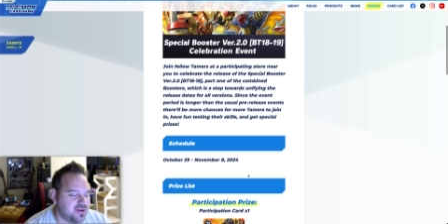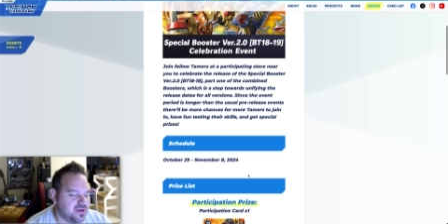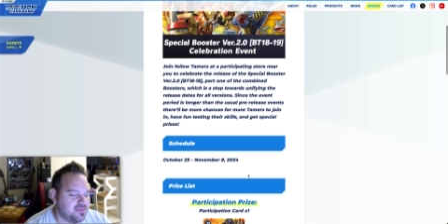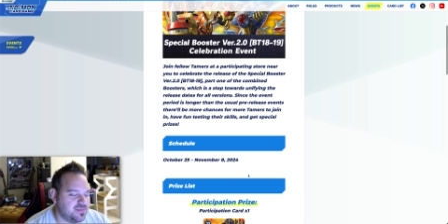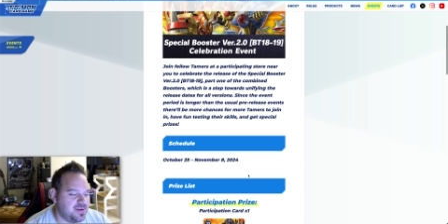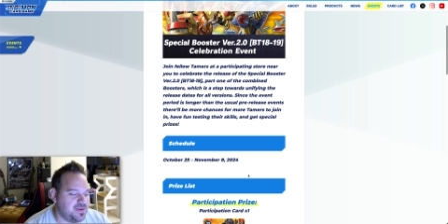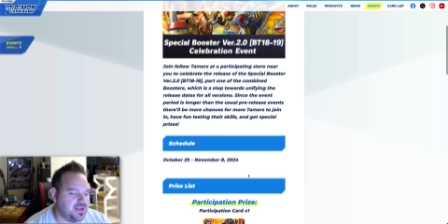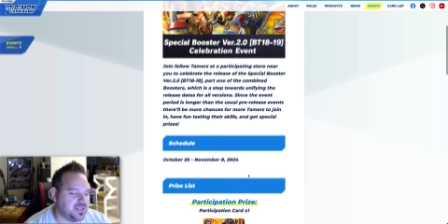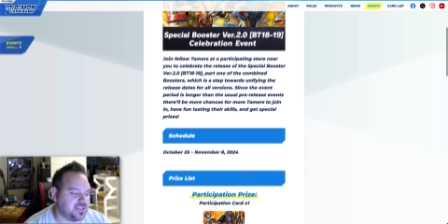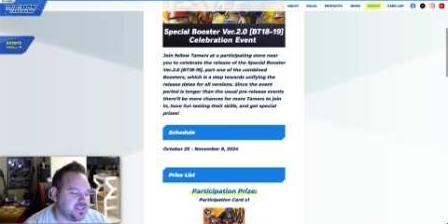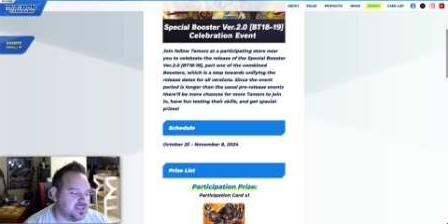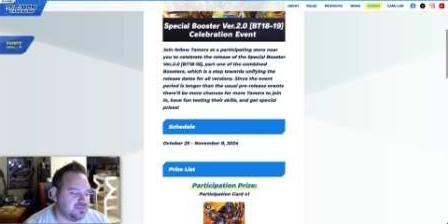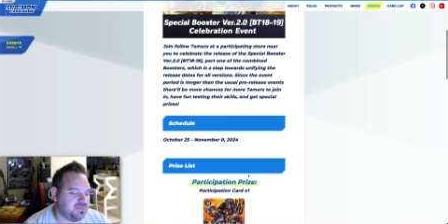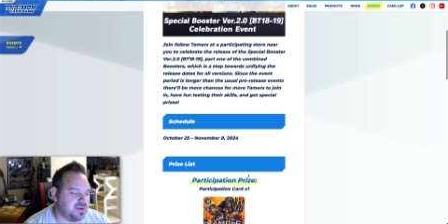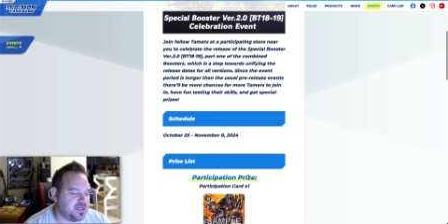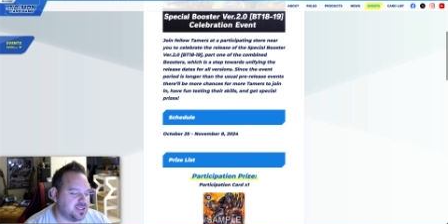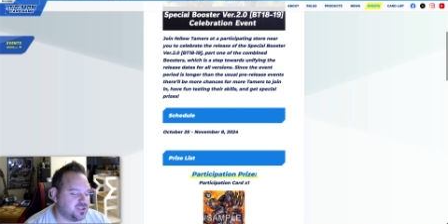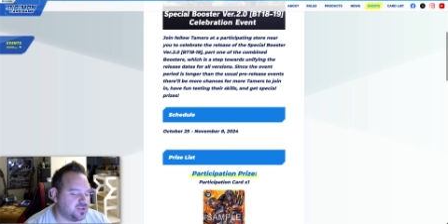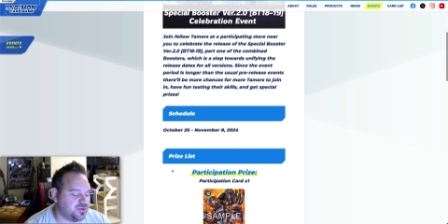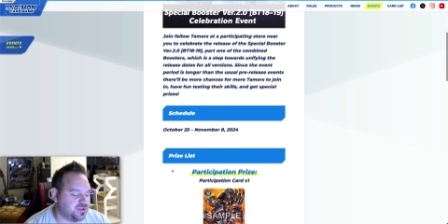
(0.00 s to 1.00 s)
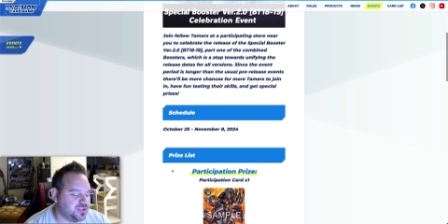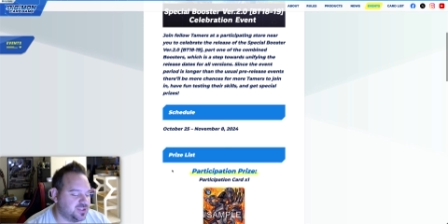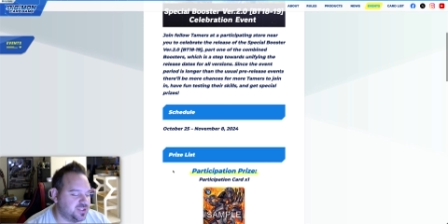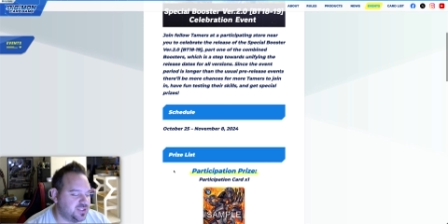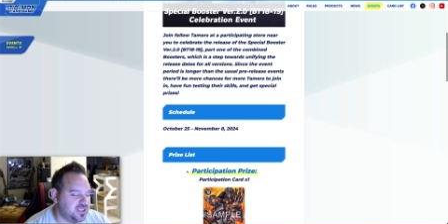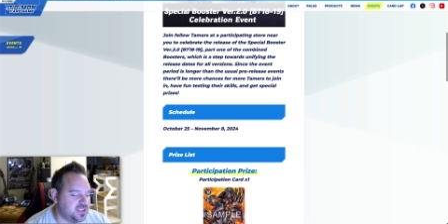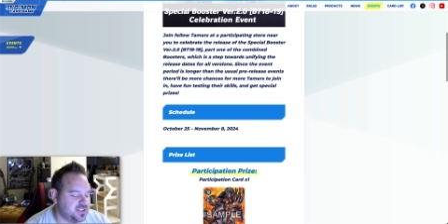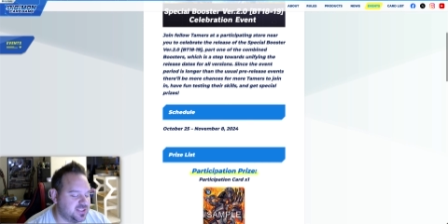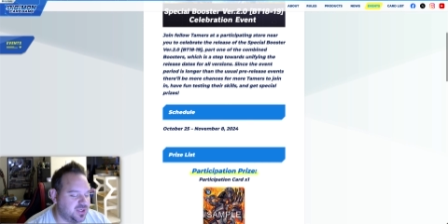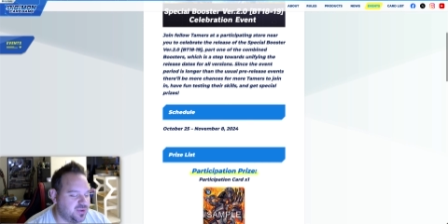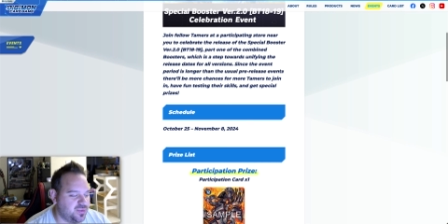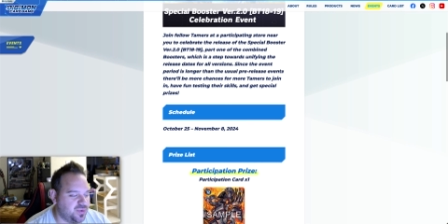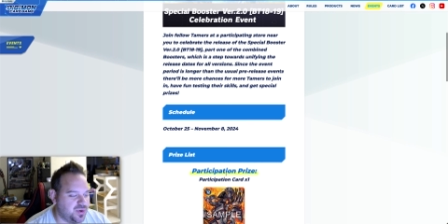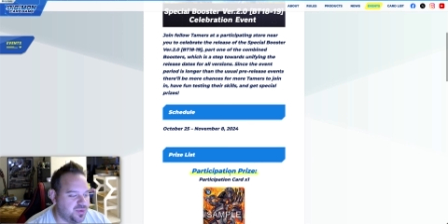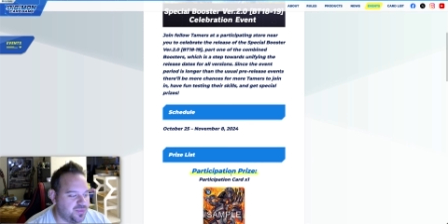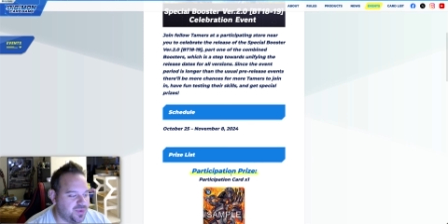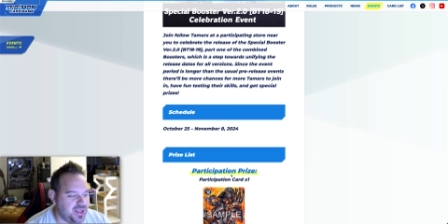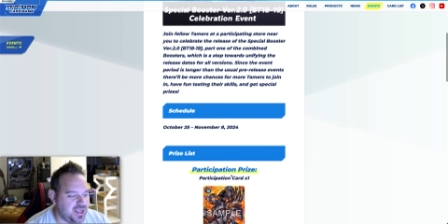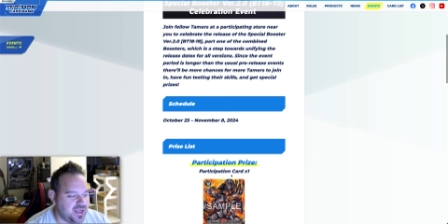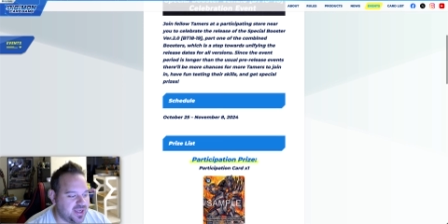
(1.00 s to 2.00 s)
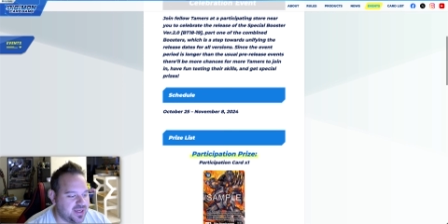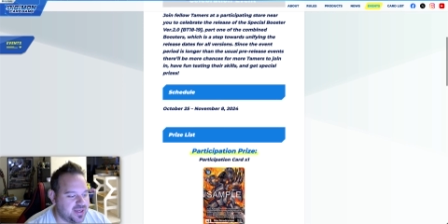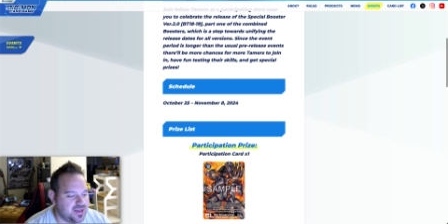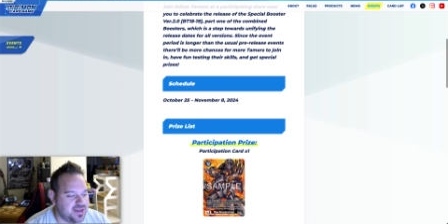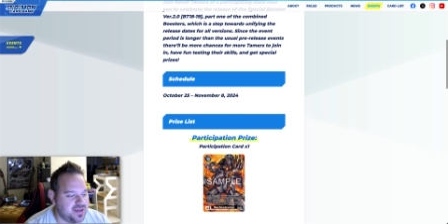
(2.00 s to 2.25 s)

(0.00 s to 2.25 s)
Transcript: Maybe it's because my store just does it in one week.